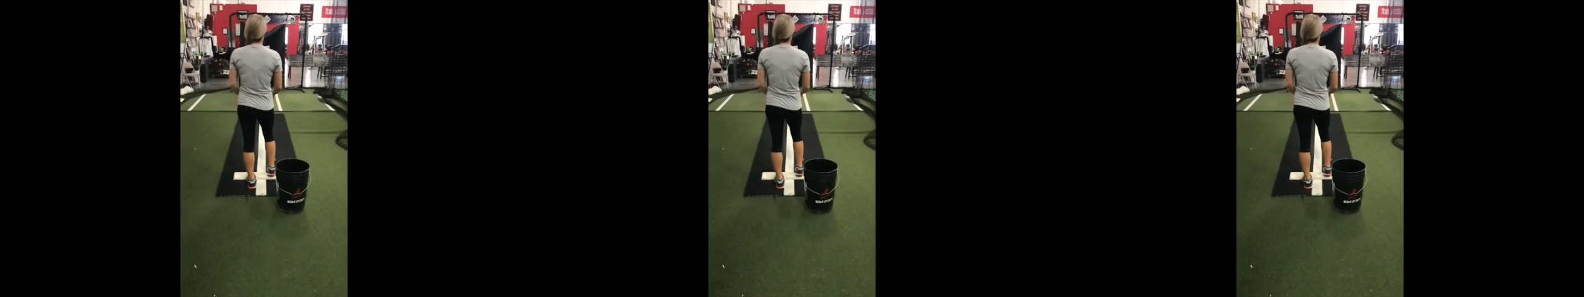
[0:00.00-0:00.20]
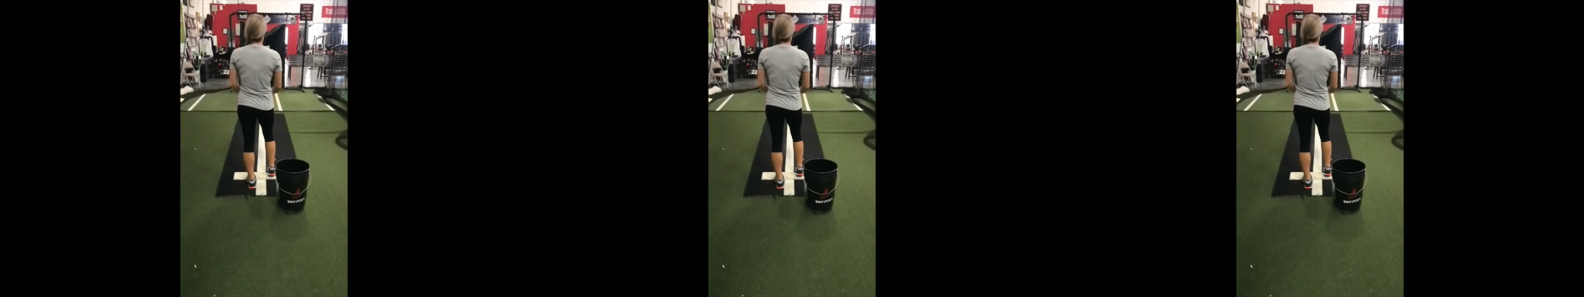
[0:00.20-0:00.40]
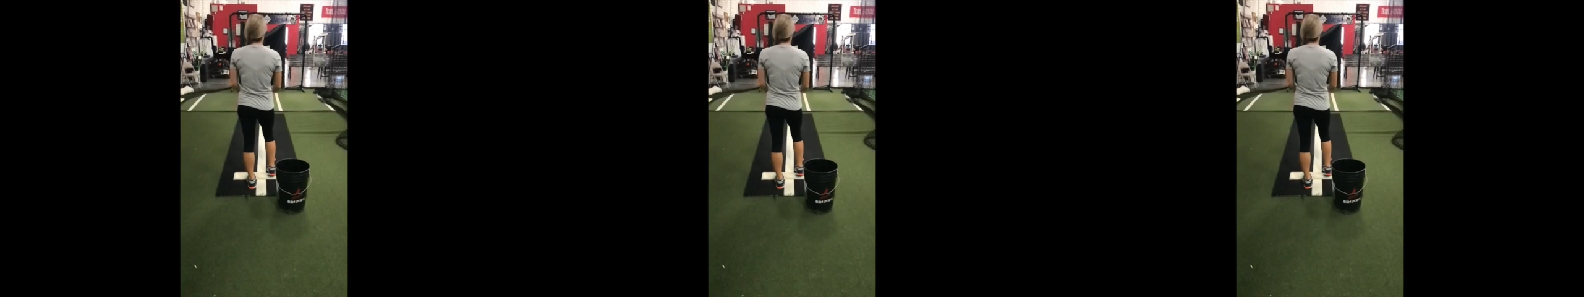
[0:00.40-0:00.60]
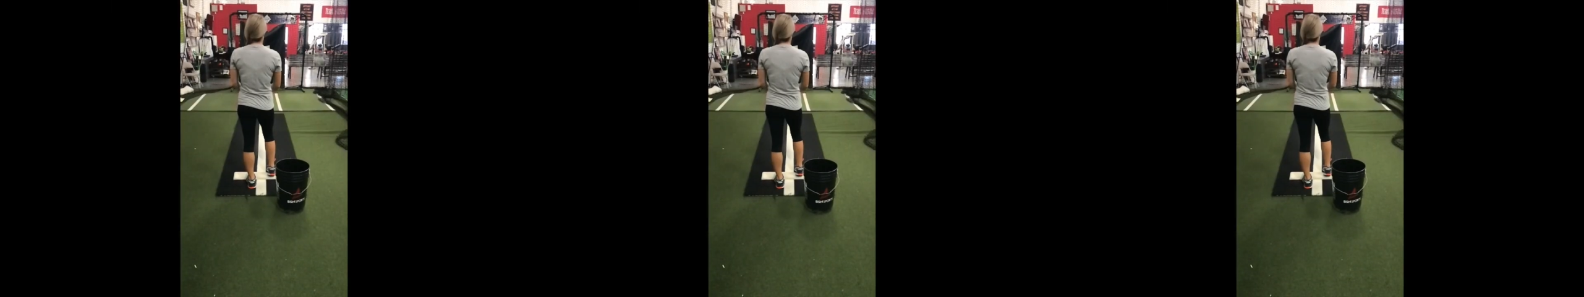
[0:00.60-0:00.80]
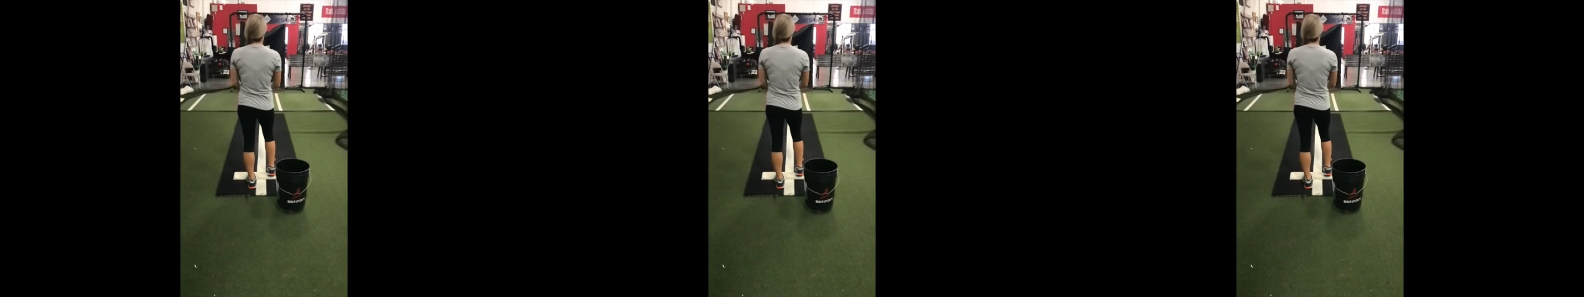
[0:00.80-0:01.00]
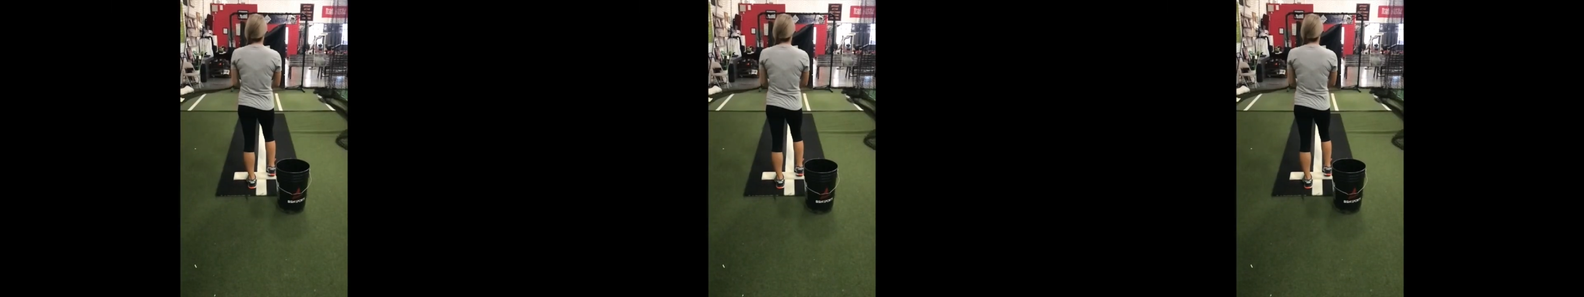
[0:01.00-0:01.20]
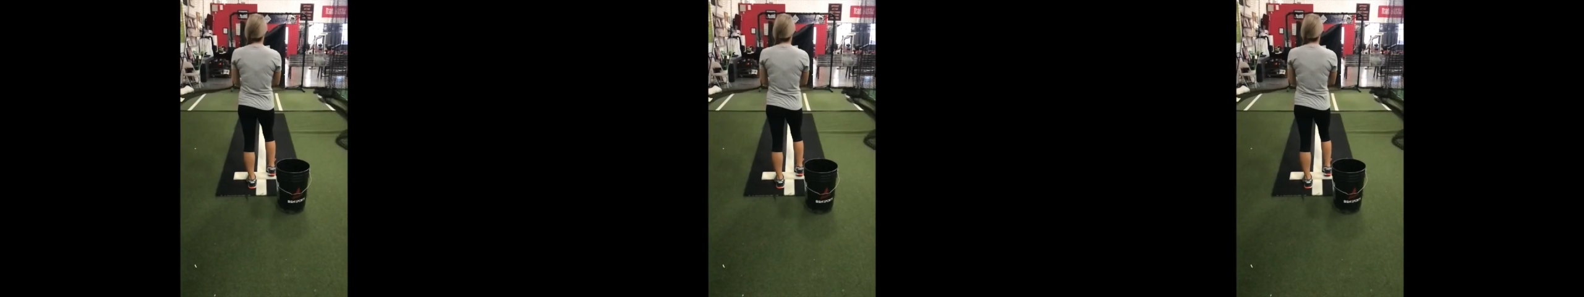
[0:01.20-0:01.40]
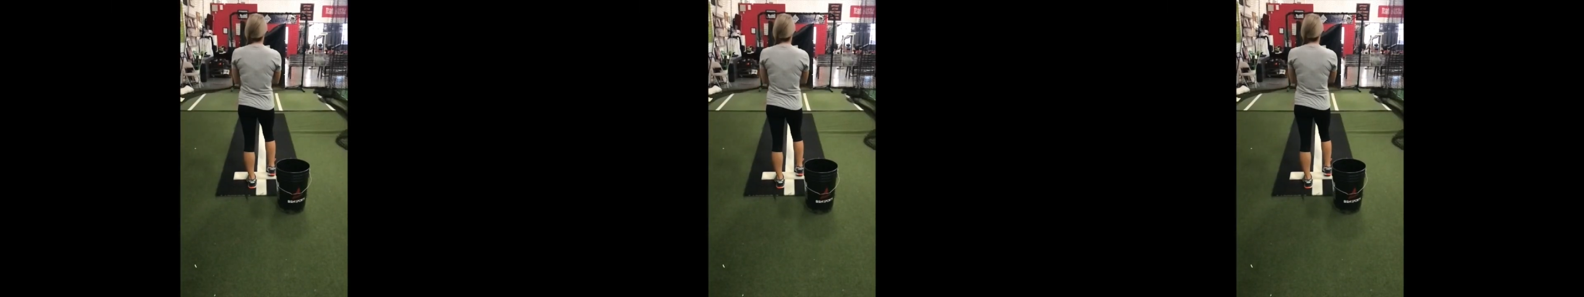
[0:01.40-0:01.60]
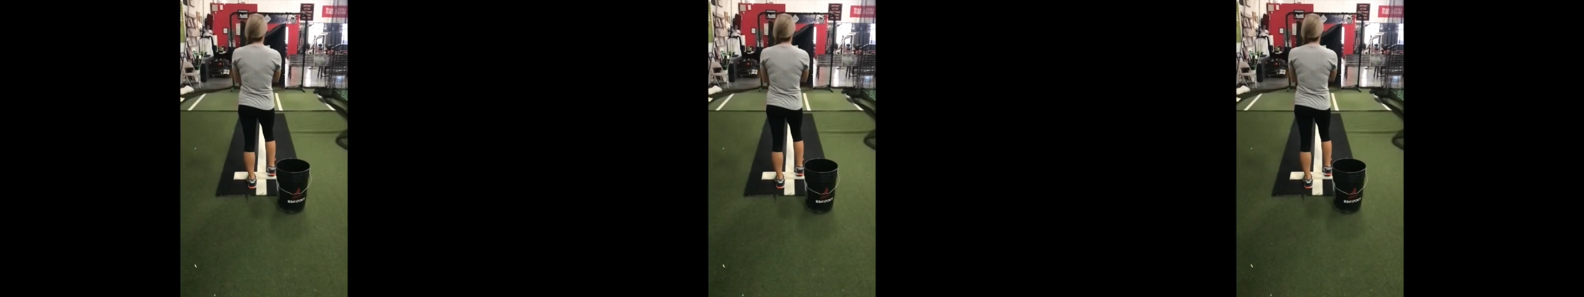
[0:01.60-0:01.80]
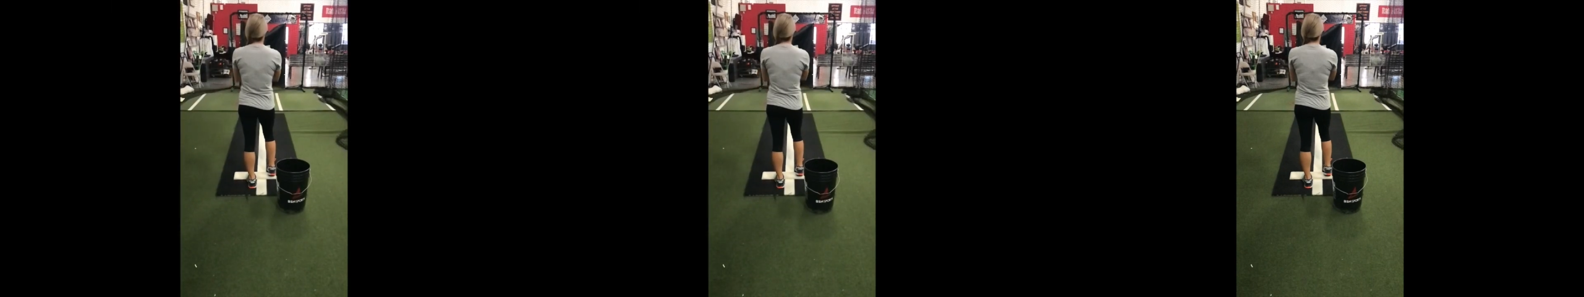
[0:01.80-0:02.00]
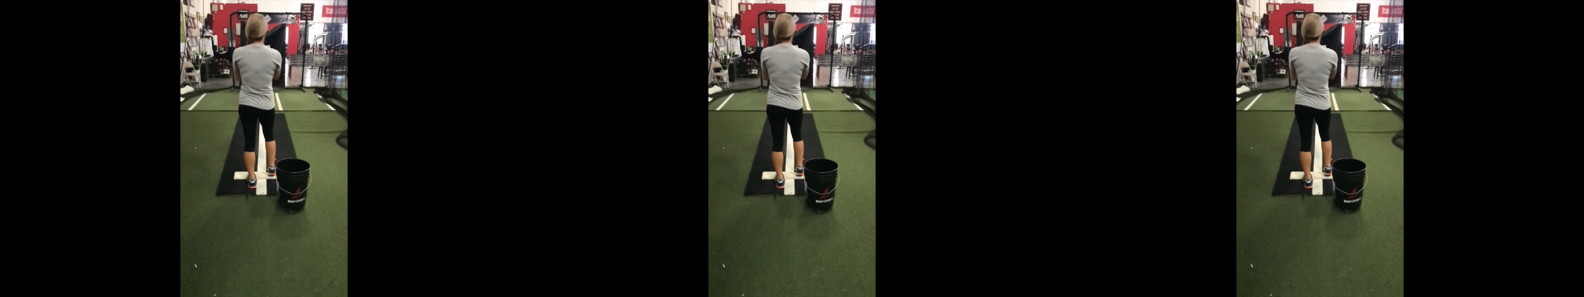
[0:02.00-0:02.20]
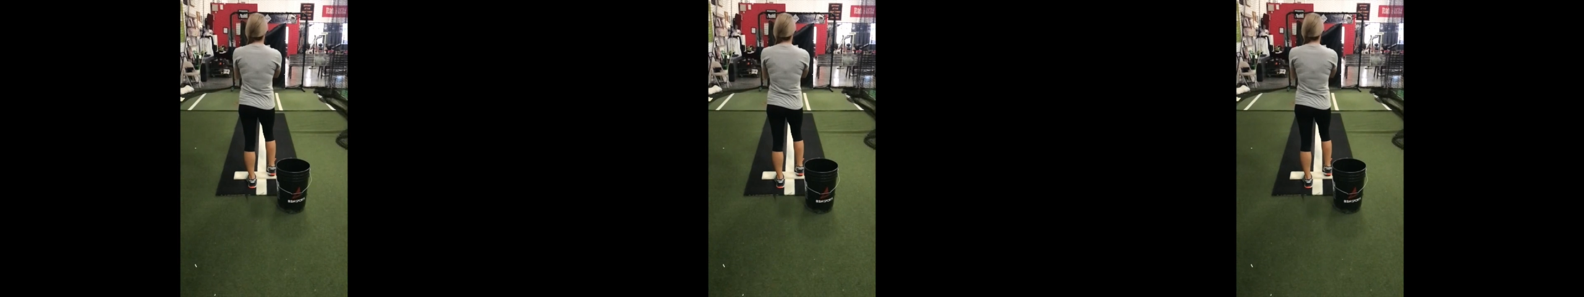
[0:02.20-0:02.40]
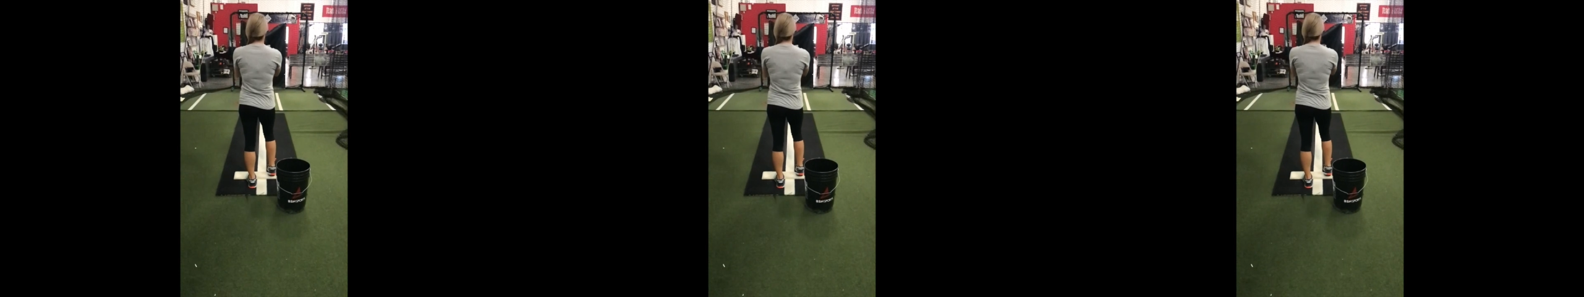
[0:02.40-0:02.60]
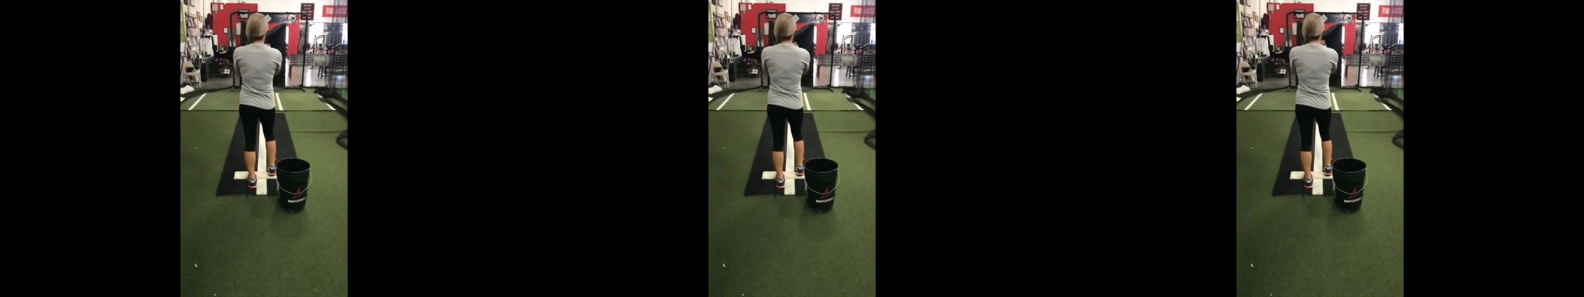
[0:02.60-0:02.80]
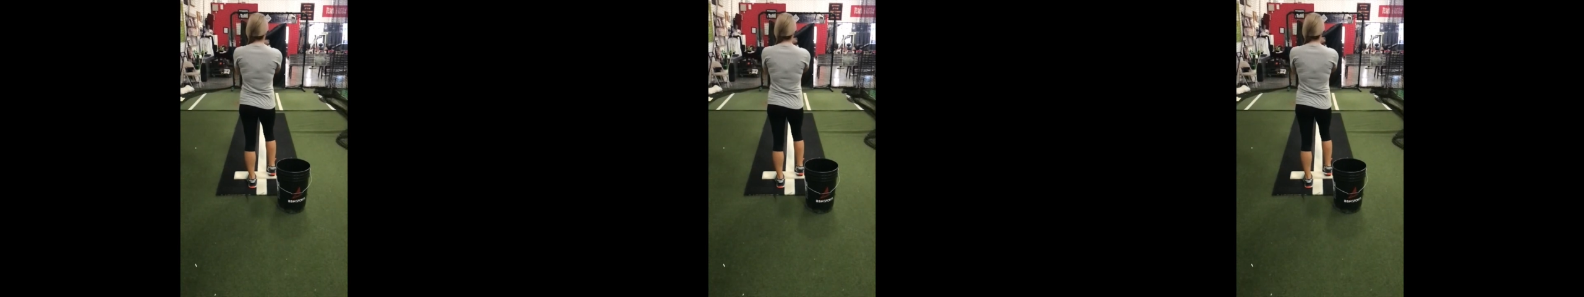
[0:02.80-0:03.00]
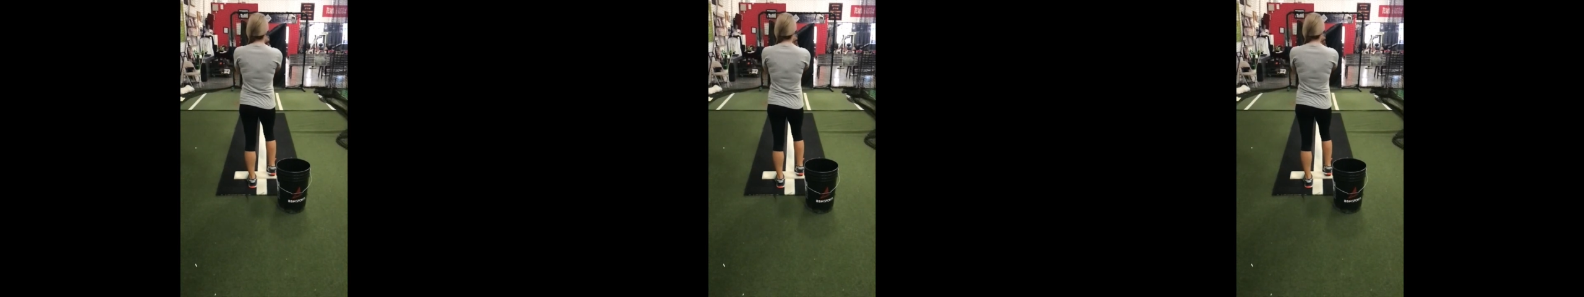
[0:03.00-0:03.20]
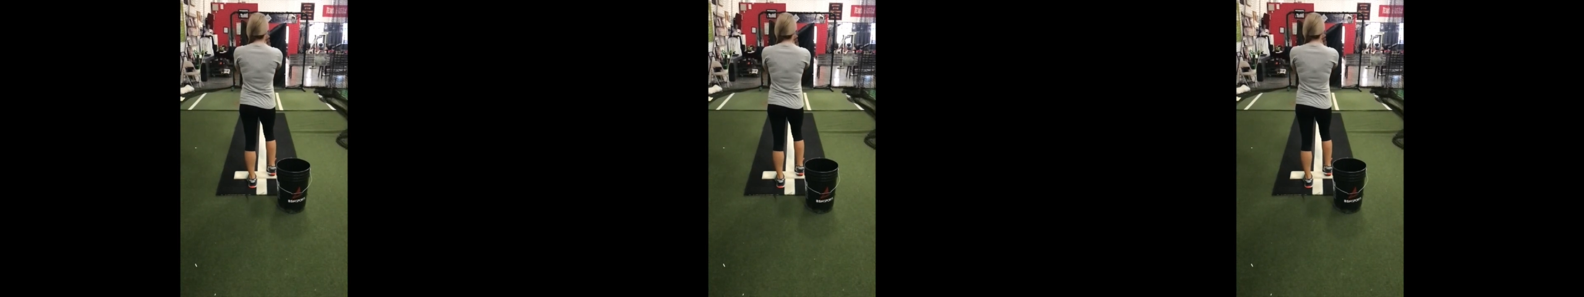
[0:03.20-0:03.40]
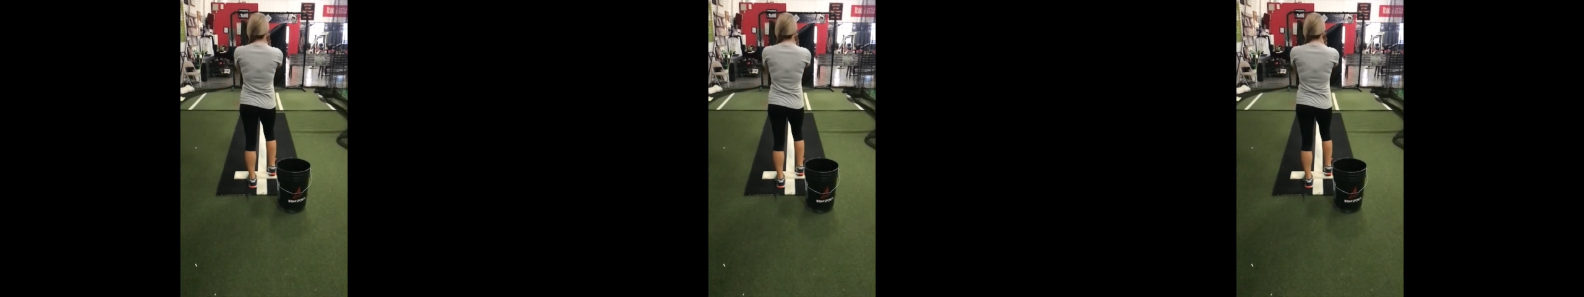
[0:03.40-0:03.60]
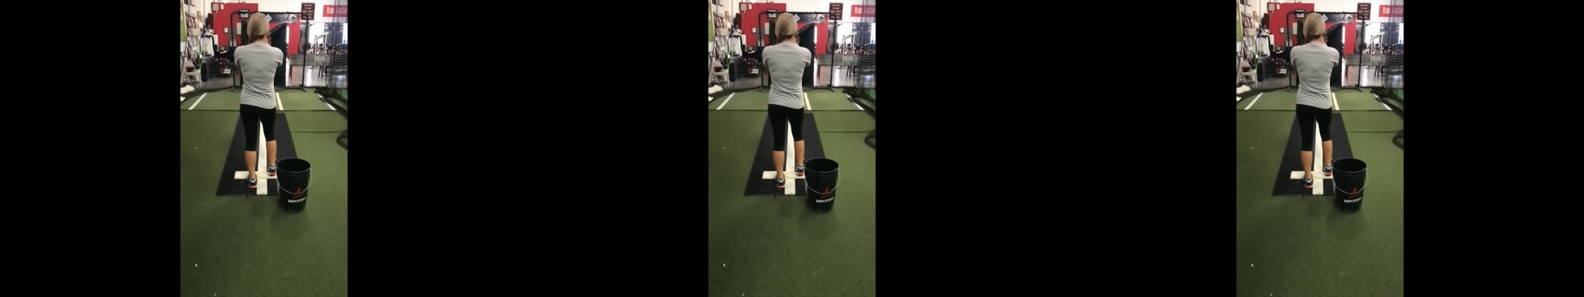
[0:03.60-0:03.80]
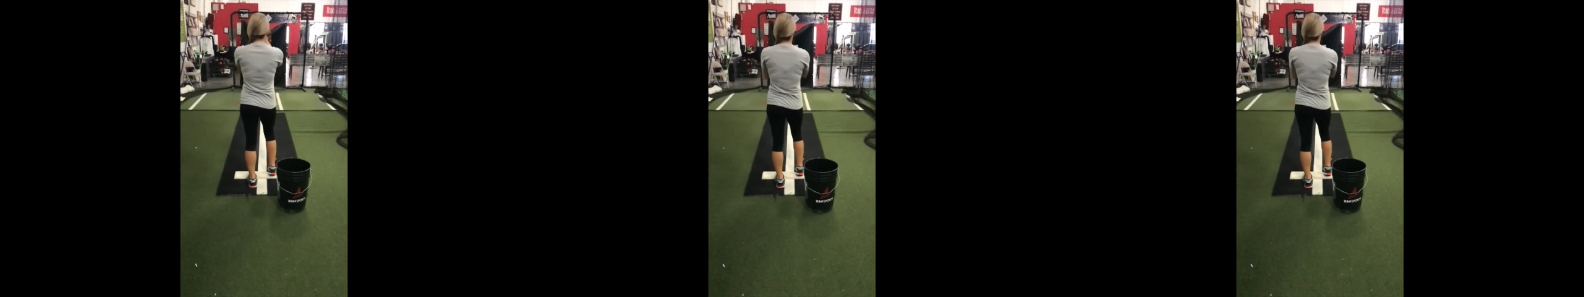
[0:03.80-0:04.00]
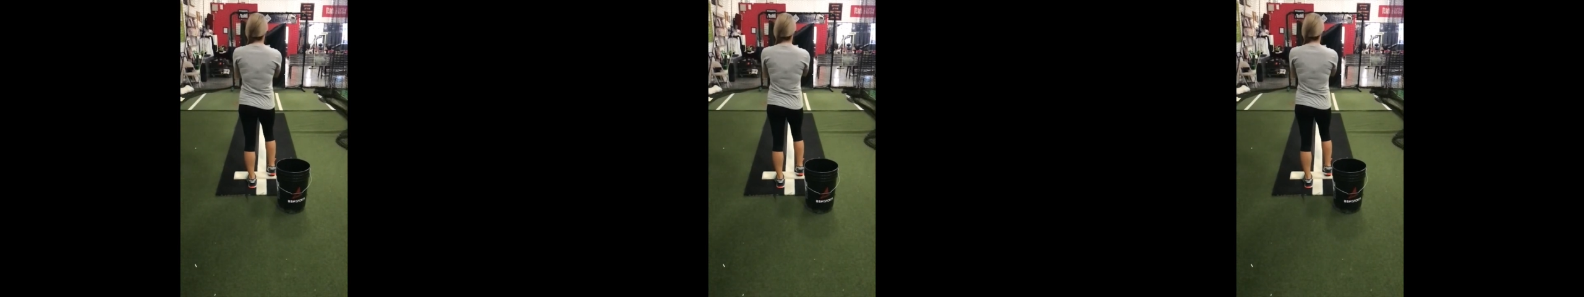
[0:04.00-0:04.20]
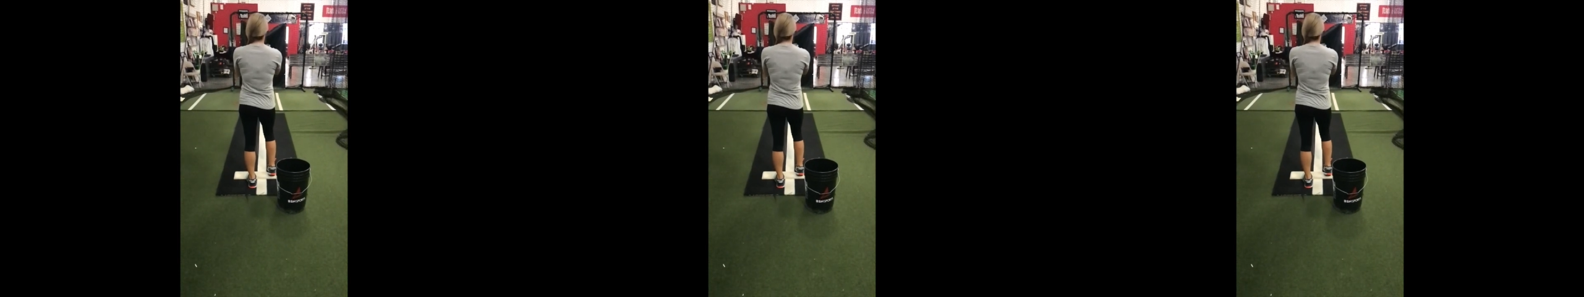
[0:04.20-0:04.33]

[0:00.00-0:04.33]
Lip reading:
Nobody's mouth can be seen.